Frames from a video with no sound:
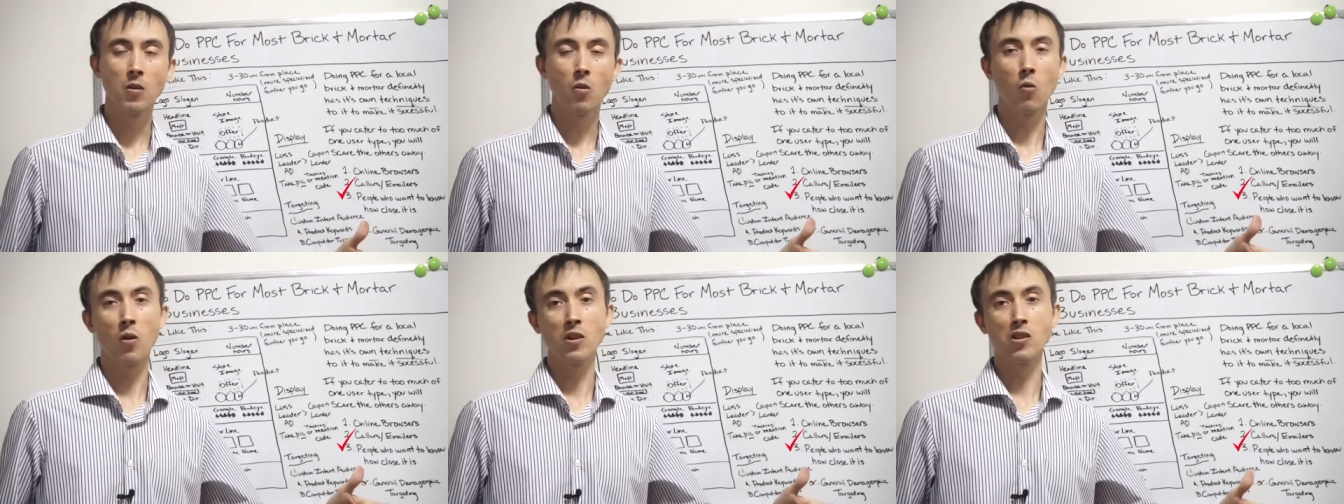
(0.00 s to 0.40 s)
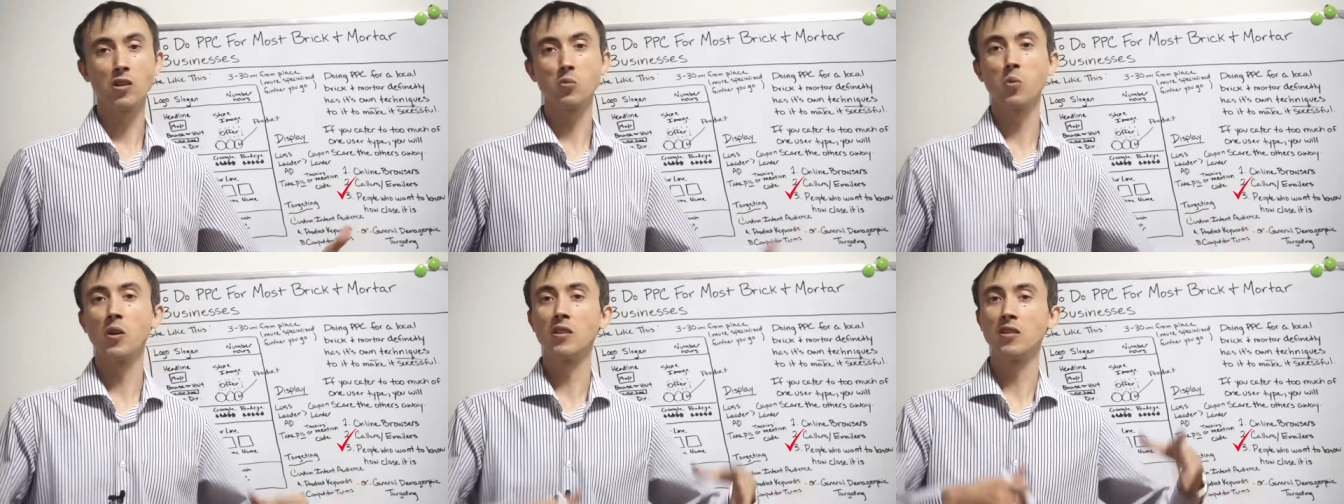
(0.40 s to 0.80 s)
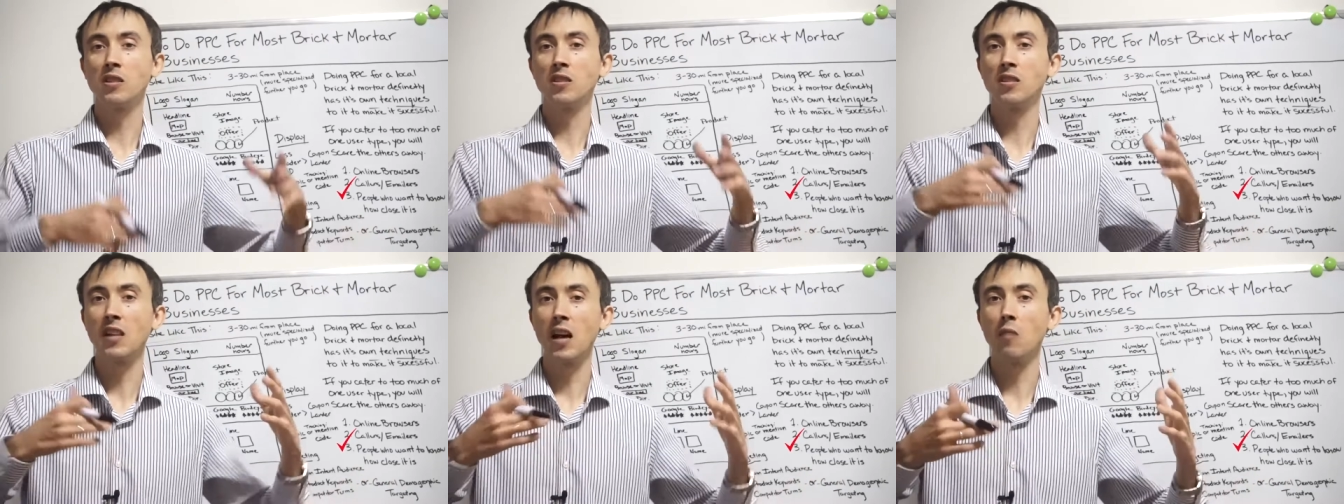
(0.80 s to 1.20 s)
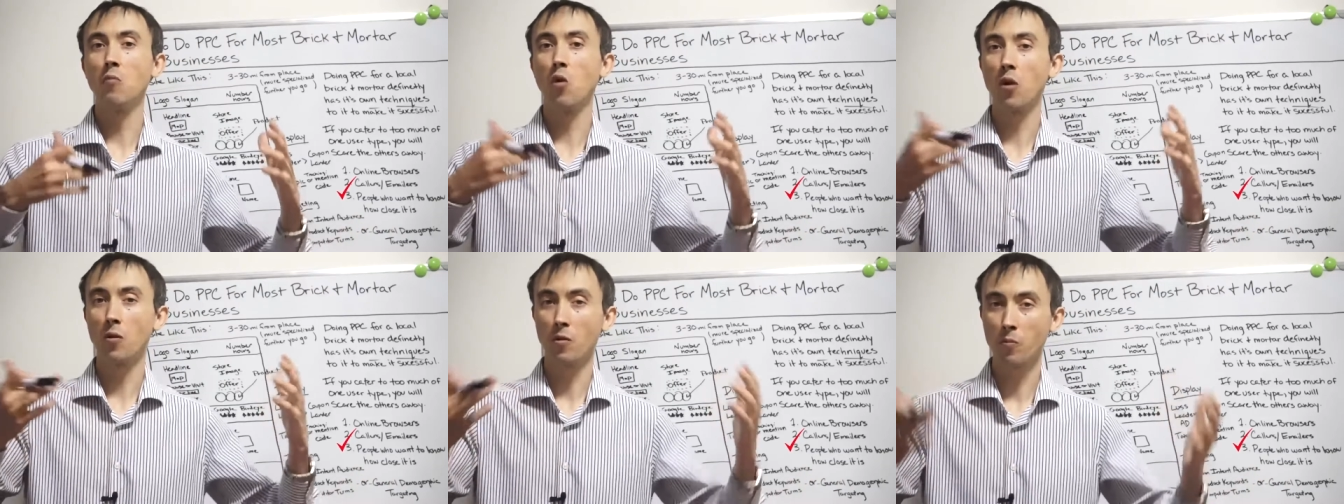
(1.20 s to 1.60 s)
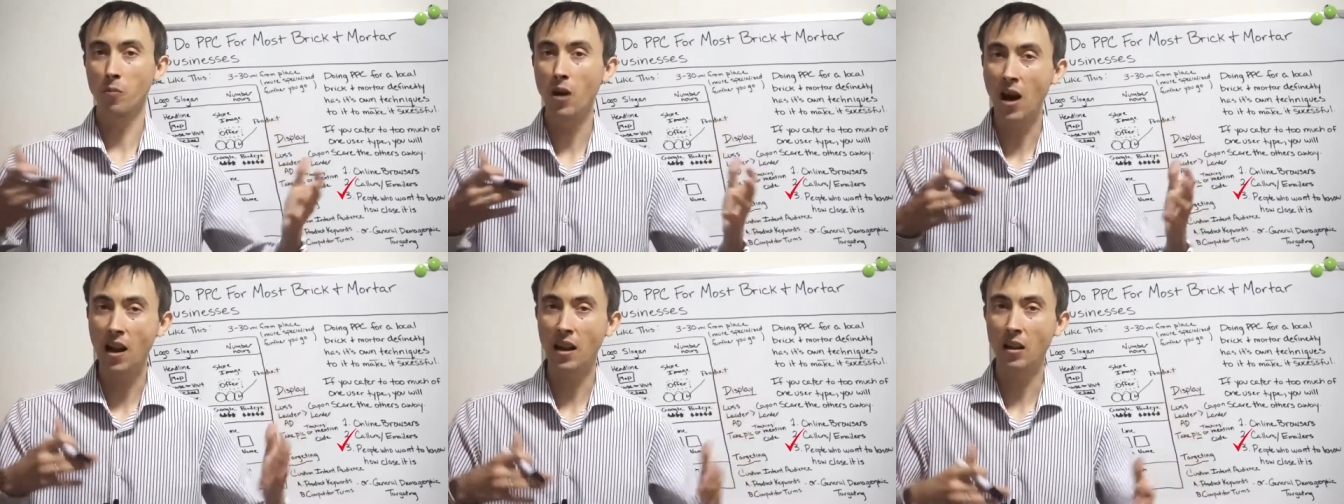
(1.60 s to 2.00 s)
or just wants to sell more
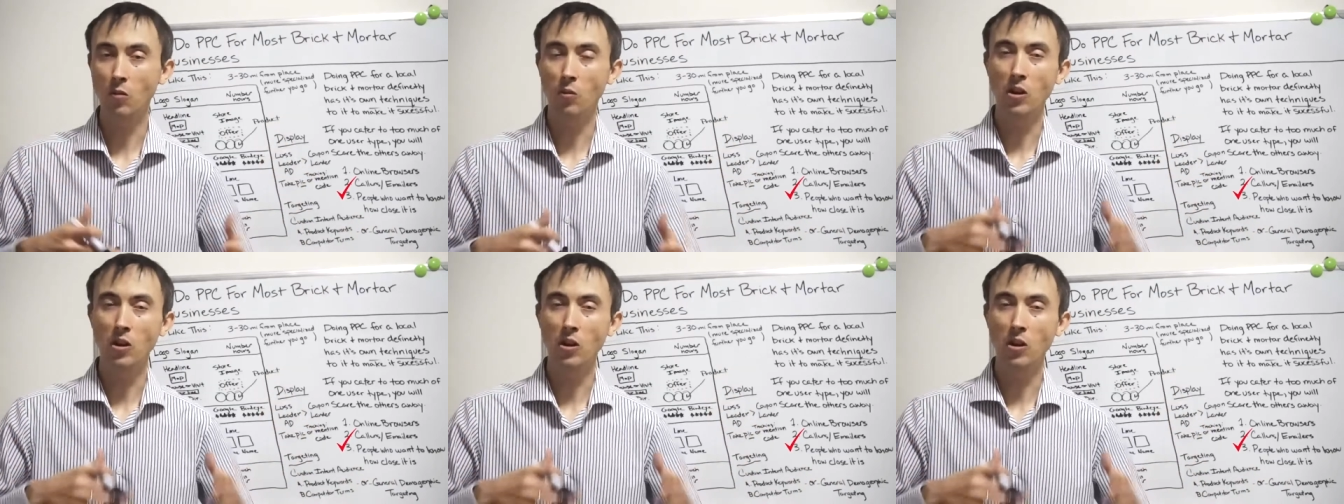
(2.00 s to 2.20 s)
product,